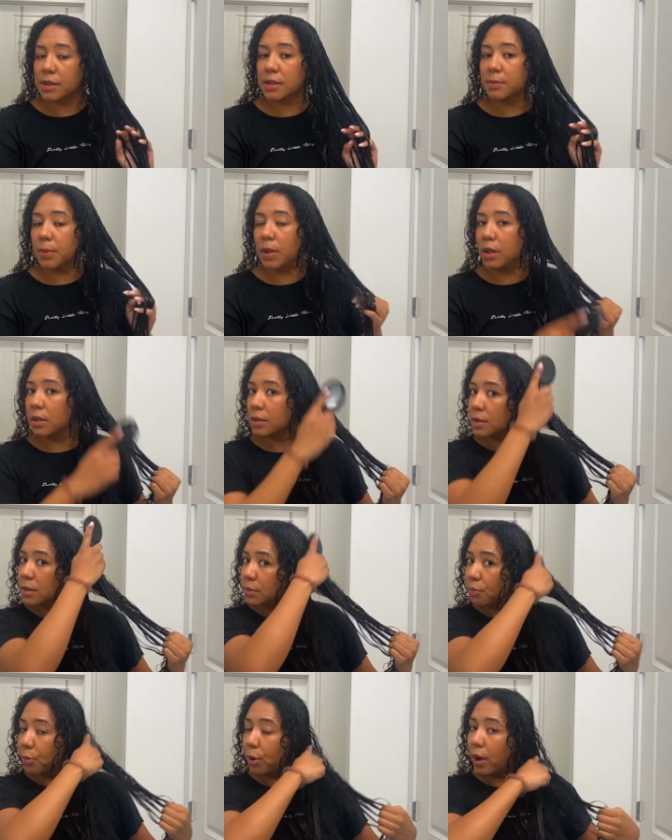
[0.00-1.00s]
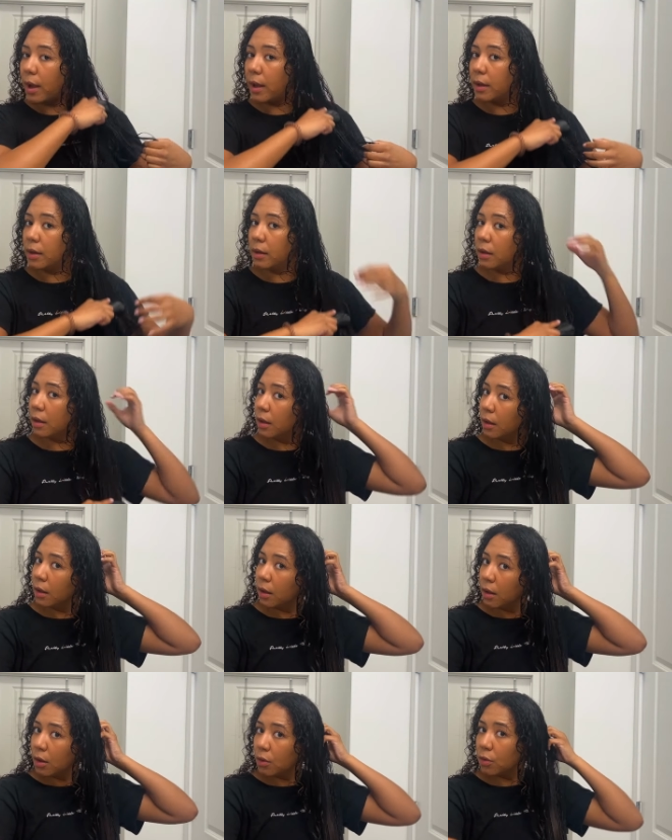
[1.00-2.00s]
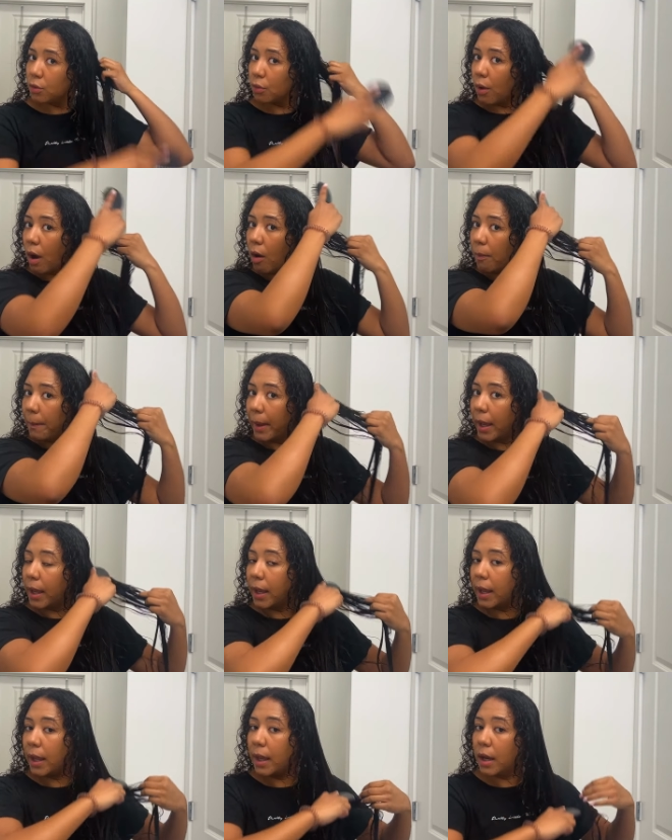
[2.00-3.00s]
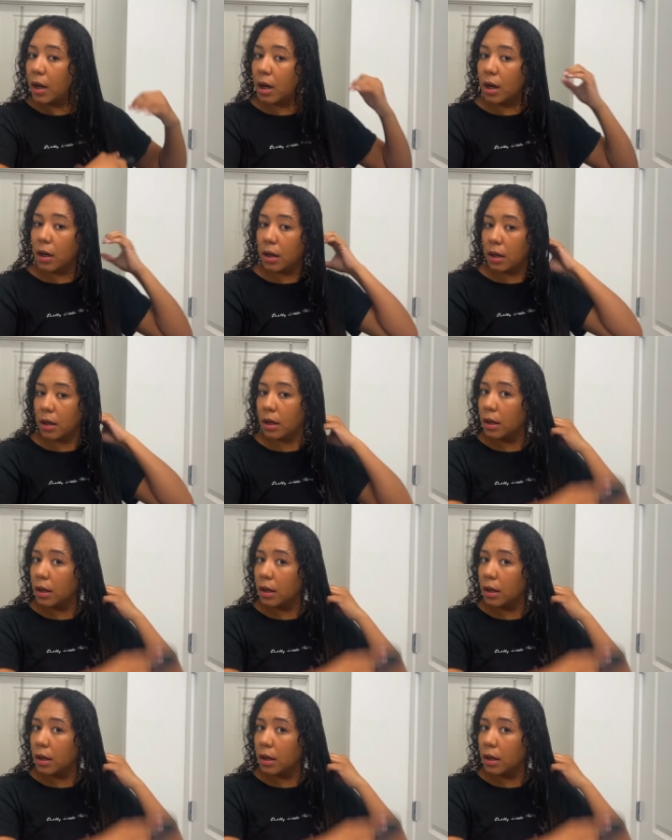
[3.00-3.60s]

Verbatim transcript: is being spread throughout my hair.